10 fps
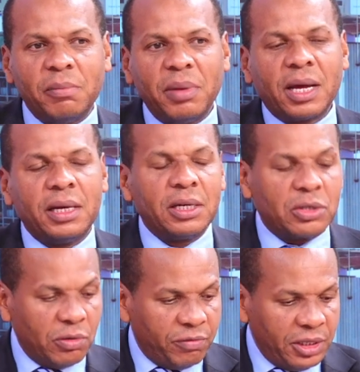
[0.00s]

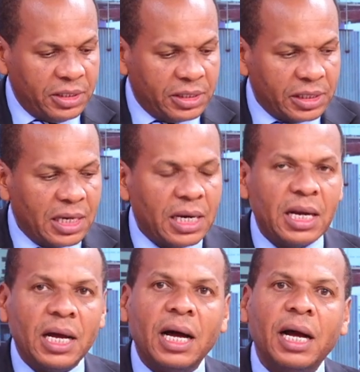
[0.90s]
mechanics of it,
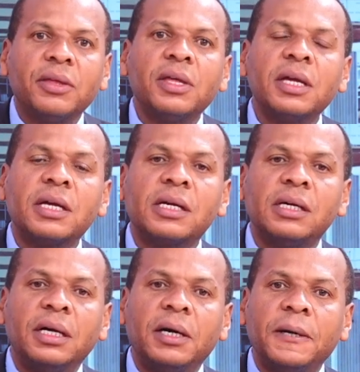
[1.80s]
I think
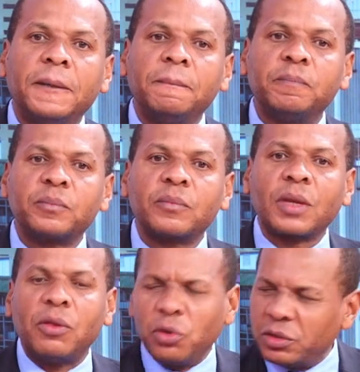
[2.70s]

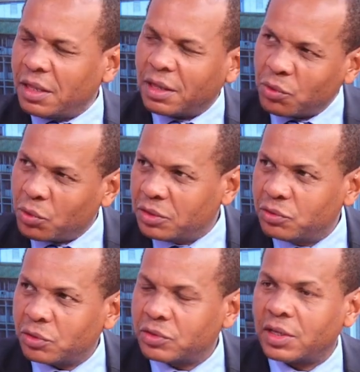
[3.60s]
those are the
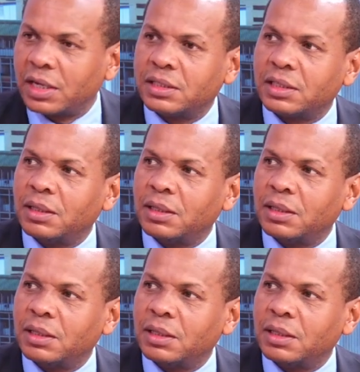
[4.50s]
questions that